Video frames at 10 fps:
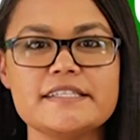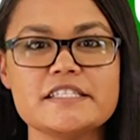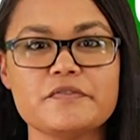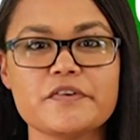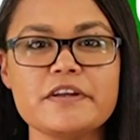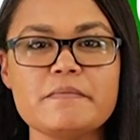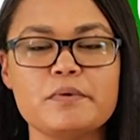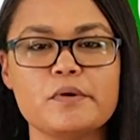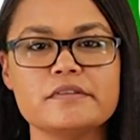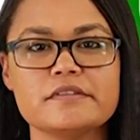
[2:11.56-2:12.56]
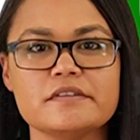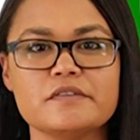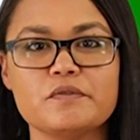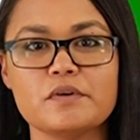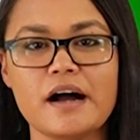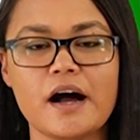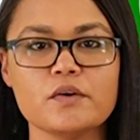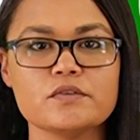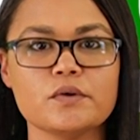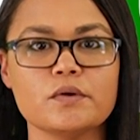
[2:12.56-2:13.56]
It is very important for a
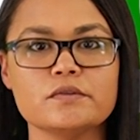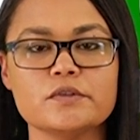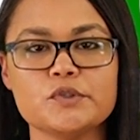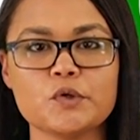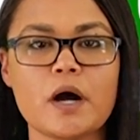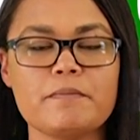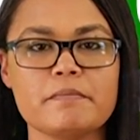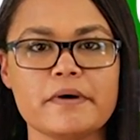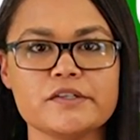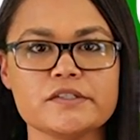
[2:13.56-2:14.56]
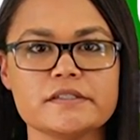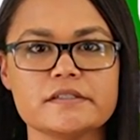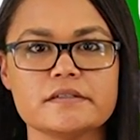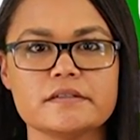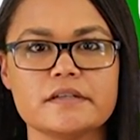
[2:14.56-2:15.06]
household to draw up a budget.